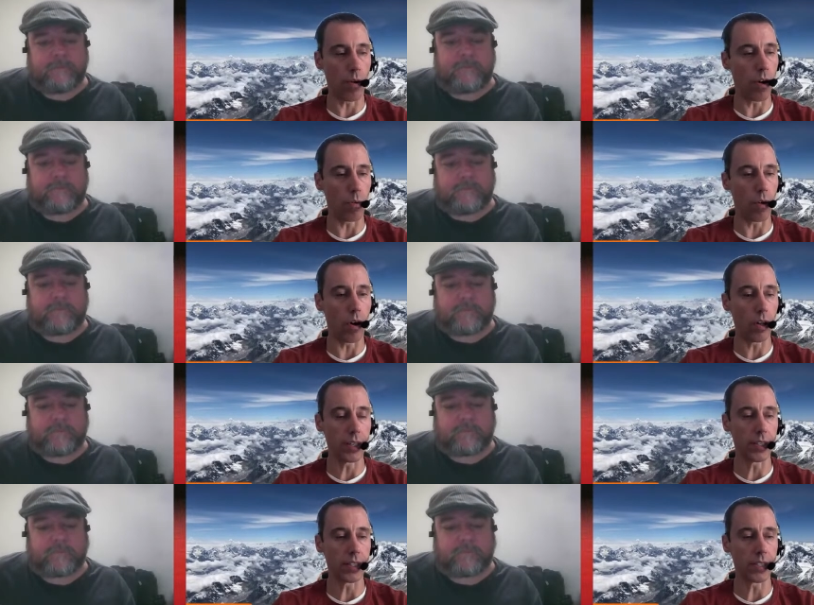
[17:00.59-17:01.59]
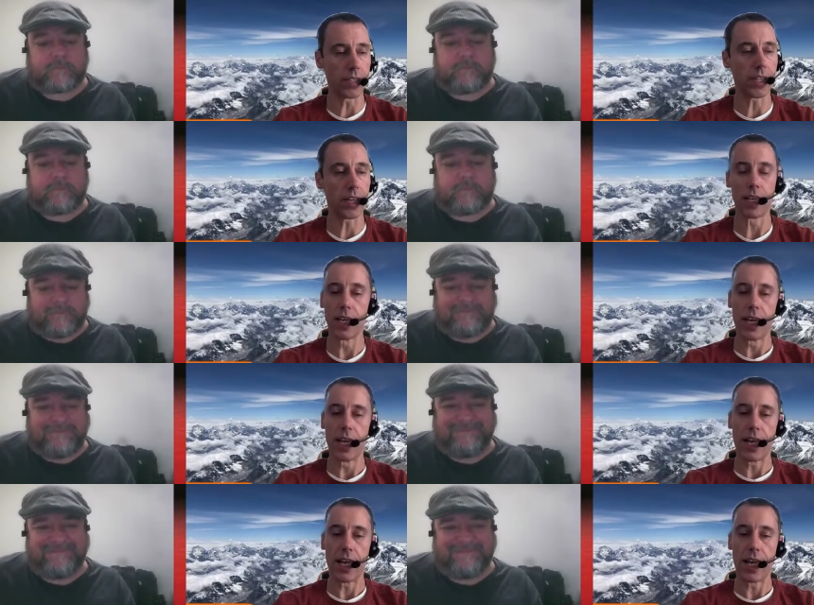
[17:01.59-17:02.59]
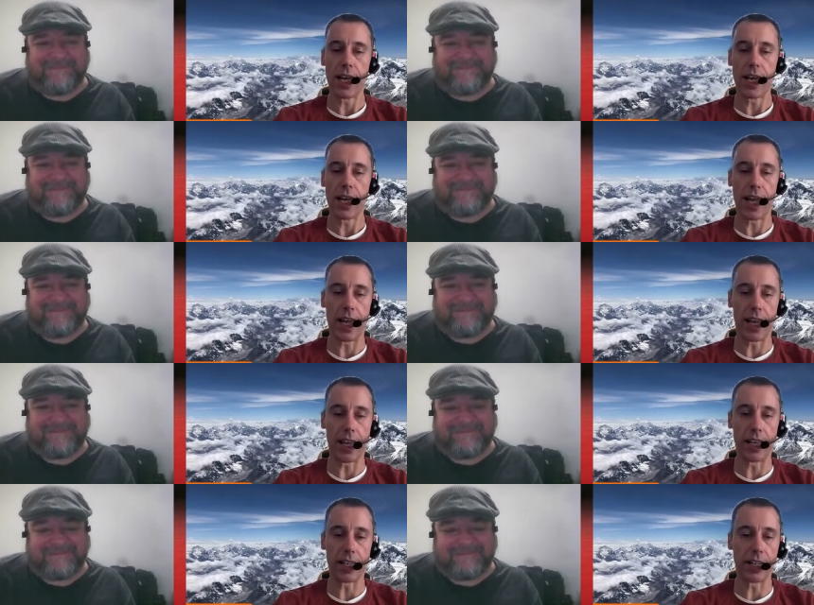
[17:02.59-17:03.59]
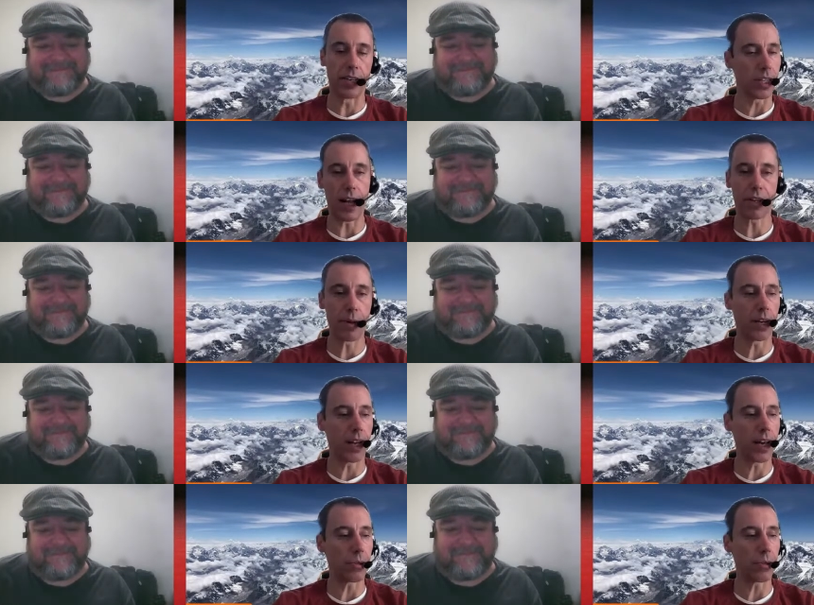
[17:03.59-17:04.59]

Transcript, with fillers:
Speaker 1: in on this thing and you know there's a lot of commitment a lot of risk a lot of